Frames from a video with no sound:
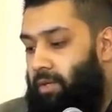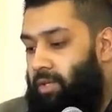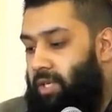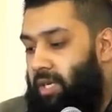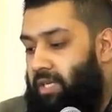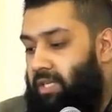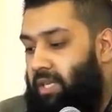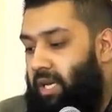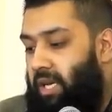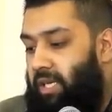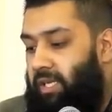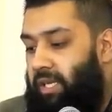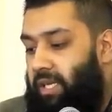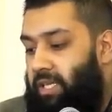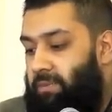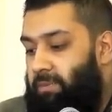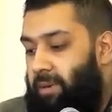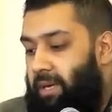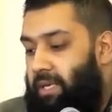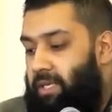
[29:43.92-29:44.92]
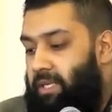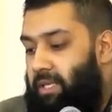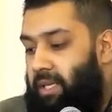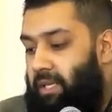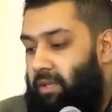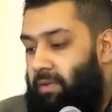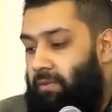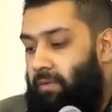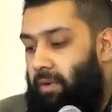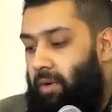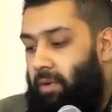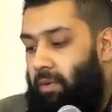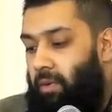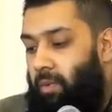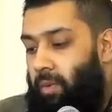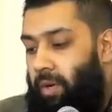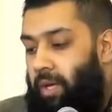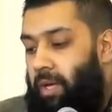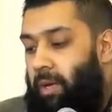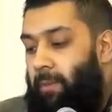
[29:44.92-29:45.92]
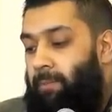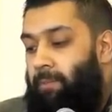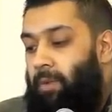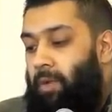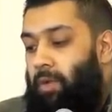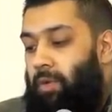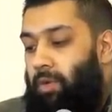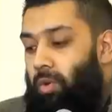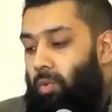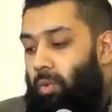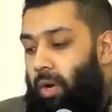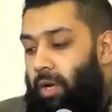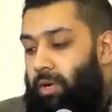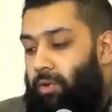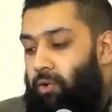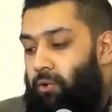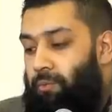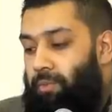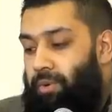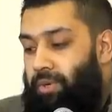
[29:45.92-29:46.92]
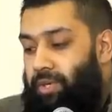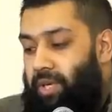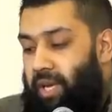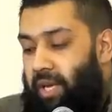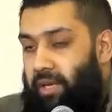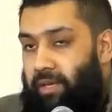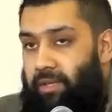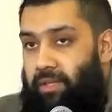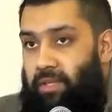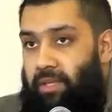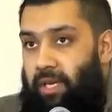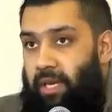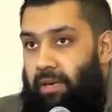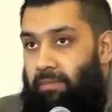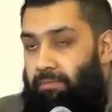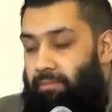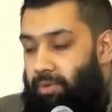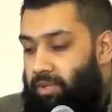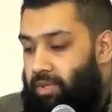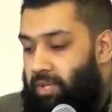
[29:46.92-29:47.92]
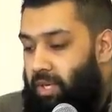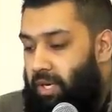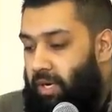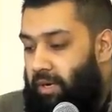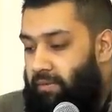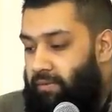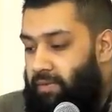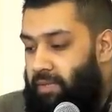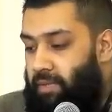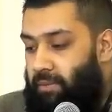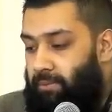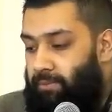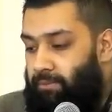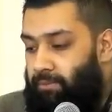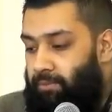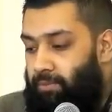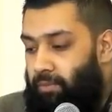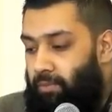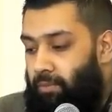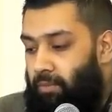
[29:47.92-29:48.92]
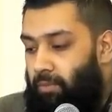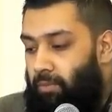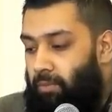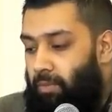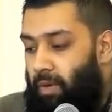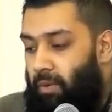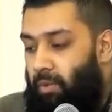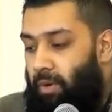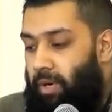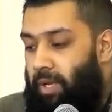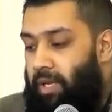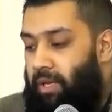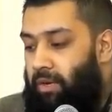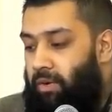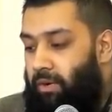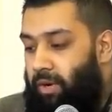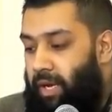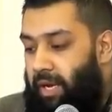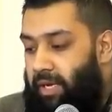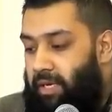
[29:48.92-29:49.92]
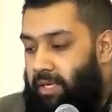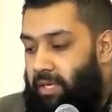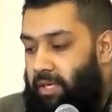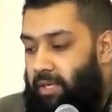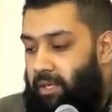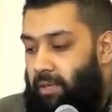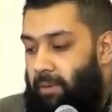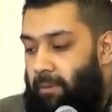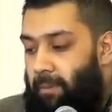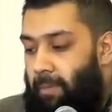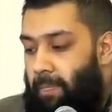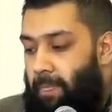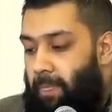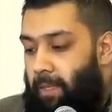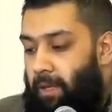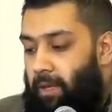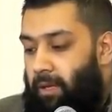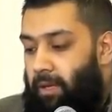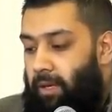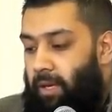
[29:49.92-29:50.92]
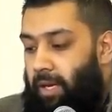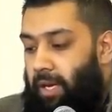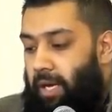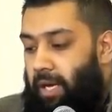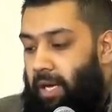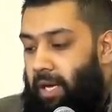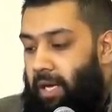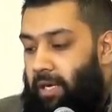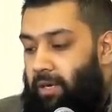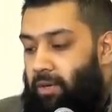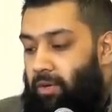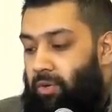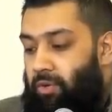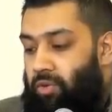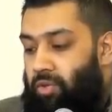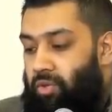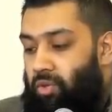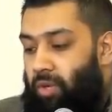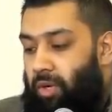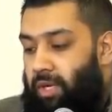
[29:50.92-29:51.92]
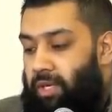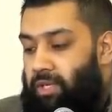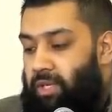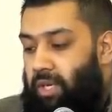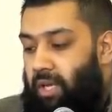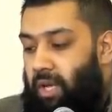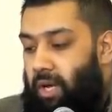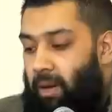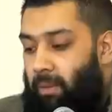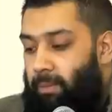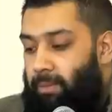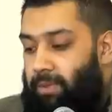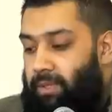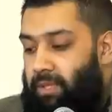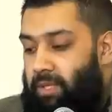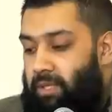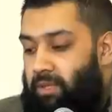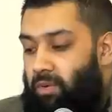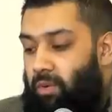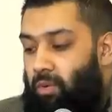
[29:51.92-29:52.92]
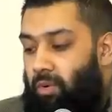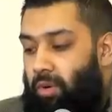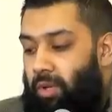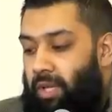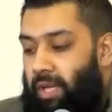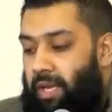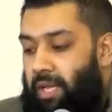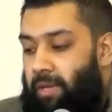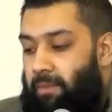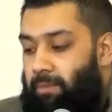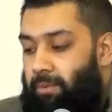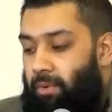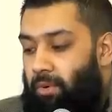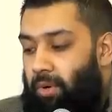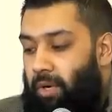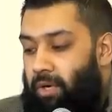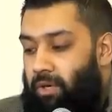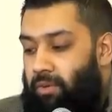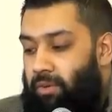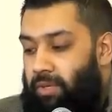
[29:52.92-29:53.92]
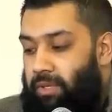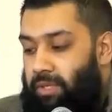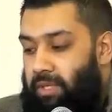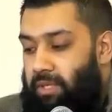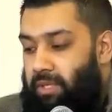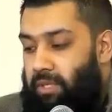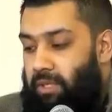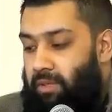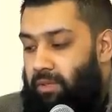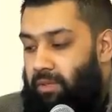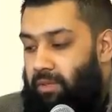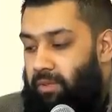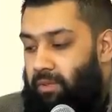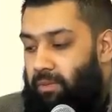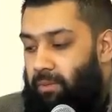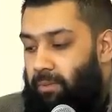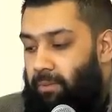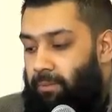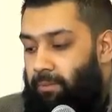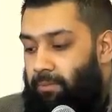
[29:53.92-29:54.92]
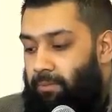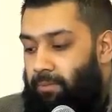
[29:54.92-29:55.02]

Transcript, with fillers: Sheikh Sa'adi explains it in the following way. The one who protects and preserves what he created and whose knowledge encompasses all that he brought into existence.